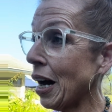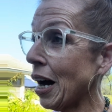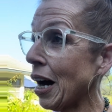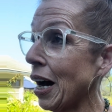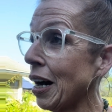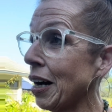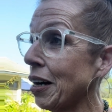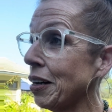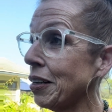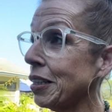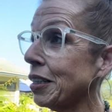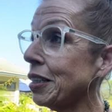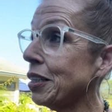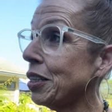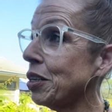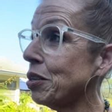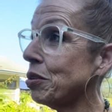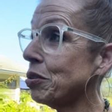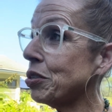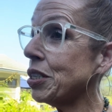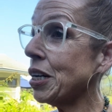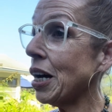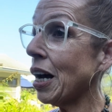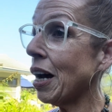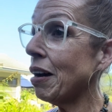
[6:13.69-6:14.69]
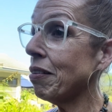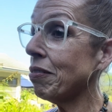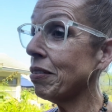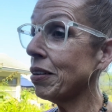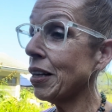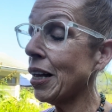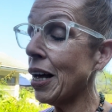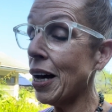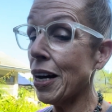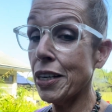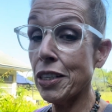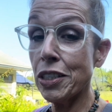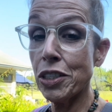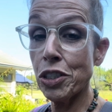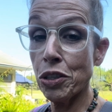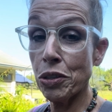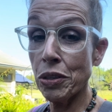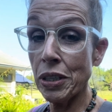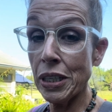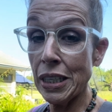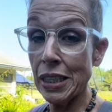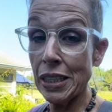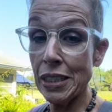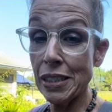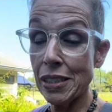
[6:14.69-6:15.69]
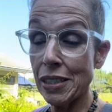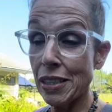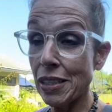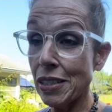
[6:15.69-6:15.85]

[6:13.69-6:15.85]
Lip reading: Ireland used to have a lot of trees.